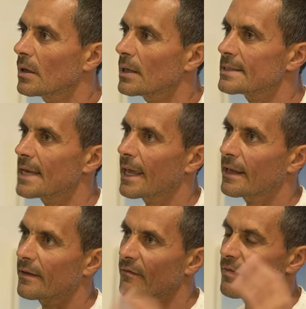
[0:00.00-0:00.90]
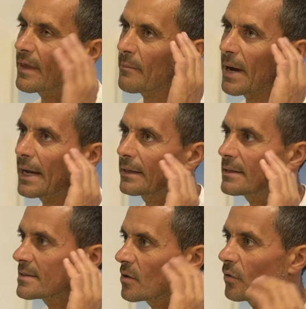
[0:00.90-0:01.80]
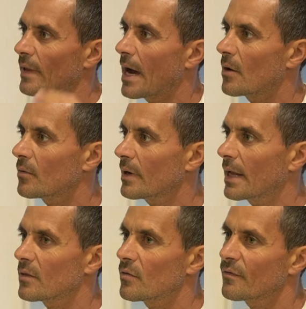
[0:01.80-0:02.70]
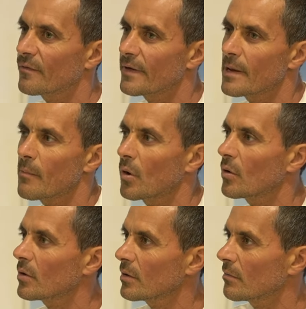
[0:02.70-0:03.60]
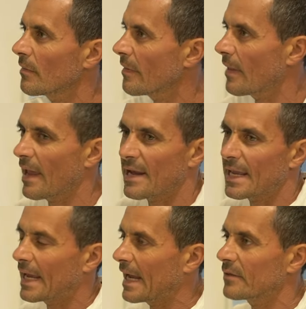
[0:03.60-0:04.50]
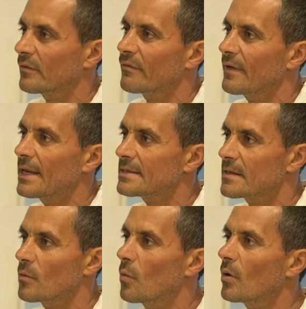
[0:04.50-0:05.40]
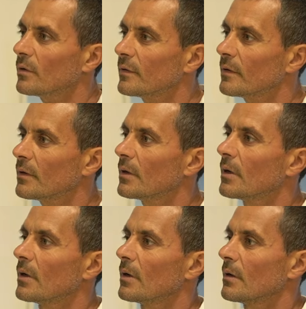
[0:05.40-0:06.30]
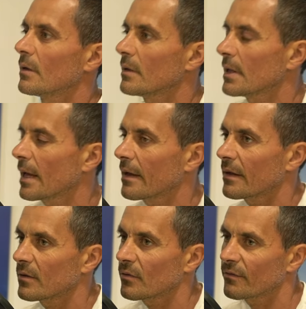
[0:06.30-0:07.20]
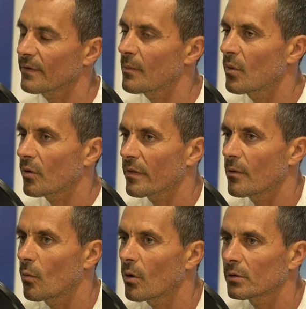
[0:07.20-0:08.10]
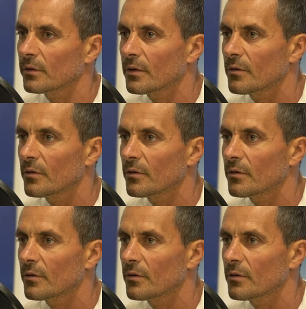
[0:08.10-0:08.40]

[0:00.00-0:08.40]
It's like if the mind is low down and you feel more mm-hmm. any kind of feelings, yeah, the water. Yeah, you feel more the water.